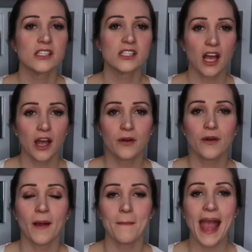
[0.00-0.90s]

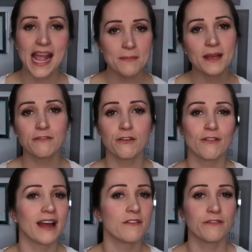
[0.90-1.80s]
So I'm aiming for
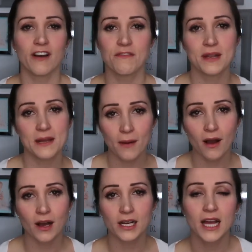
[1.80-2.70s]
around the five minute
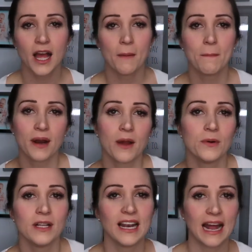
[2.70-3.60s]
mark, but I
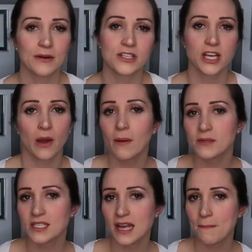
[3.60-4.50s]
will allow it to go
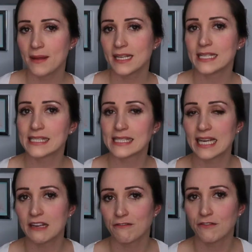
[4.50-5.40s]
up to ten minutes
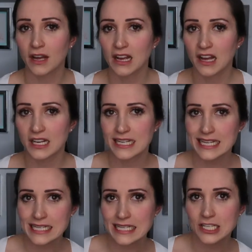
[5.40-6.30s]
if I kind of
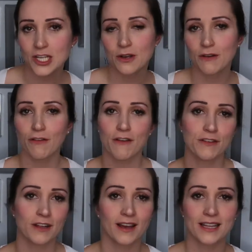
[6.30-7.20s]
need it to, if I
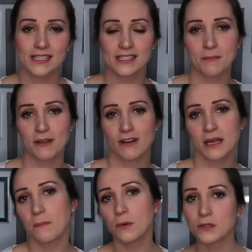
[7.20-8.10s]
feel like there's something
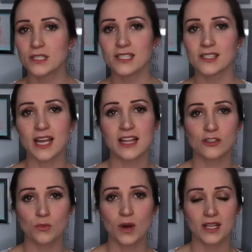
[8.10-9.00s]
really important to say
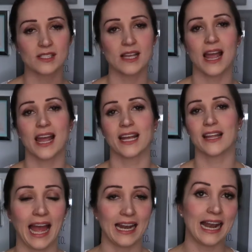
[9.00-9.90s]
that's worth
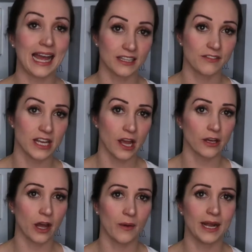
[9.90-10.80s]
saying, and letting the
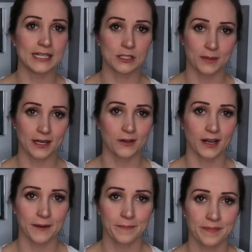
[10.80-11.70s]
video go a little bit
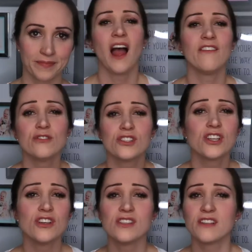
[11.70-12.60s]
longer. I've
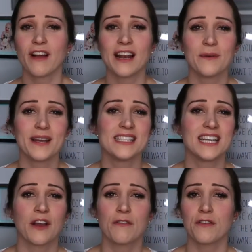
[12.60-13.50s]
also used
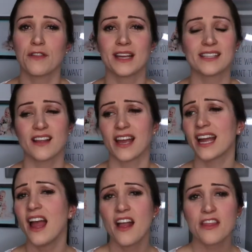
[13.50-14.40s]
evaluating for things
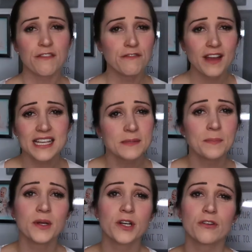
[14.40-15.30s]
like the
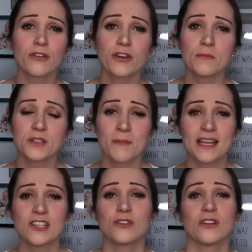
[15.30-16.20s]
Facebook group to
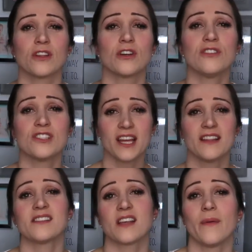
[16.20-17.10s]
make sure that the
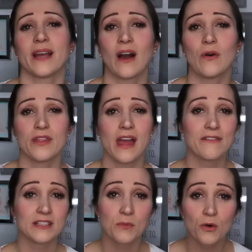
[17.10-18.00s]
content that's going out on
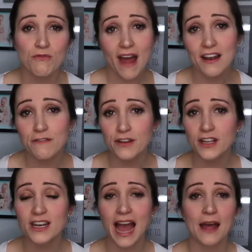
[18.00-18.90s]
there is more
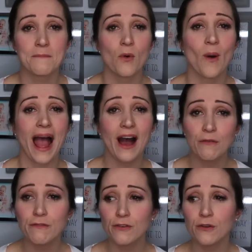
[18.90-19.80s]
relevant and more
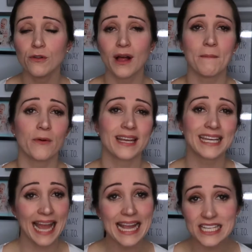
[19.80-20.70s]
helpful and more
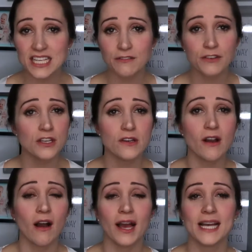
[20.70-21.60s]
engaging for you
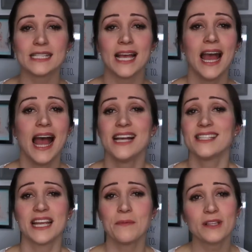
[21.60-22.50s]
guys.
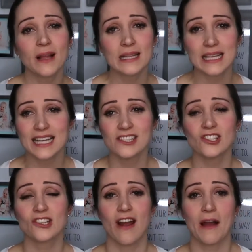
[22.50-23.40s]
Same with like the
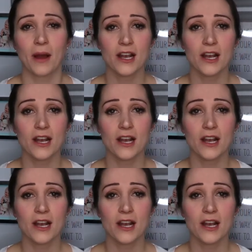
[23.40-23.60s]
Instagram.